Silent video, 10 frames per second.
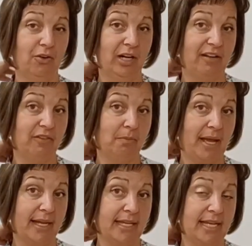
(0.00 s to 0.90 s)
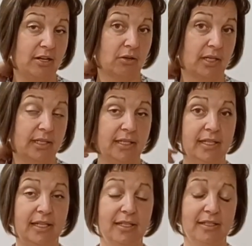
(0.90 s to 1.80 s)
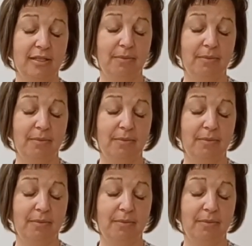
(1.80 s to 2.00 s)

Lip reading: or even back here into